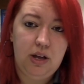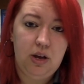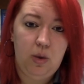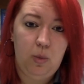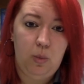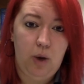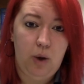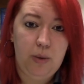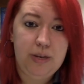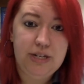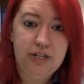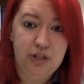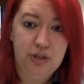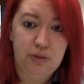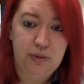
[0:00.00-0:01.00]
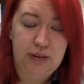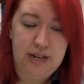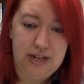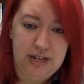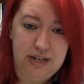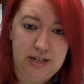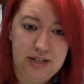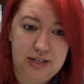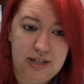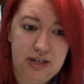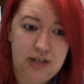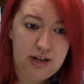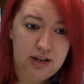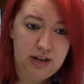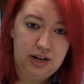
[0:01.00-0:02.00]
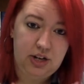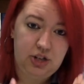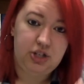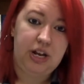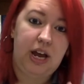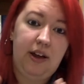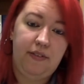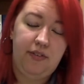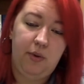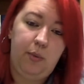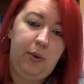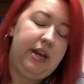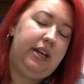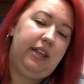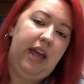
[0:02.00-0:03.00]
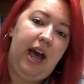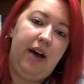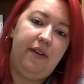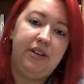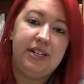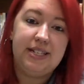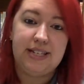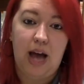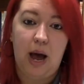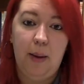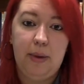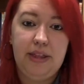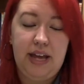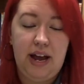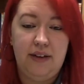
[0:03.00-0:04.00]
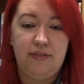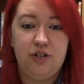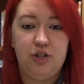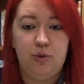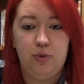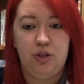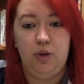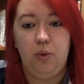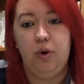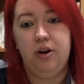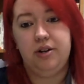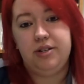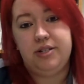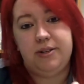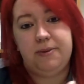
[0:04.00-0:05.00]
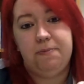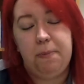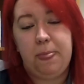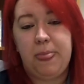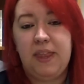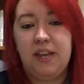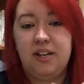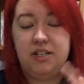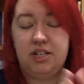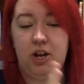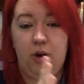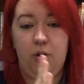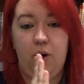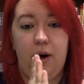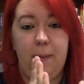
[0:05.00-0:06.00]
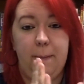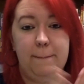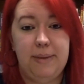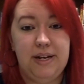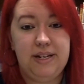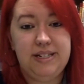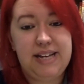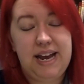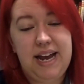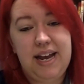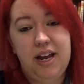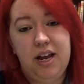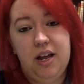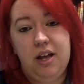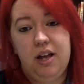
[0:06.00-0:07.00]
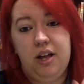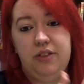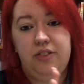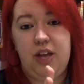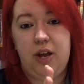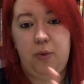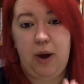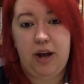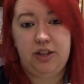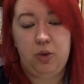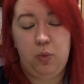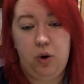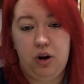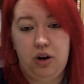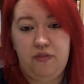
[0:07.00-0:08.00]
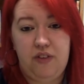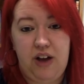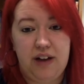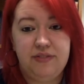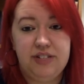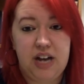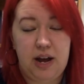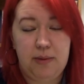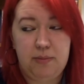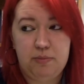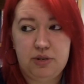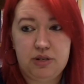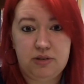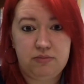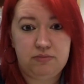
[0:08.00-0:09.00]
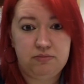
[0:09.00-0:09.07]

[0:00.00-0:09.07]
what we do is each day of the week, they have an assignment they have to do with the words. So, on Monday, they write the word 5 times.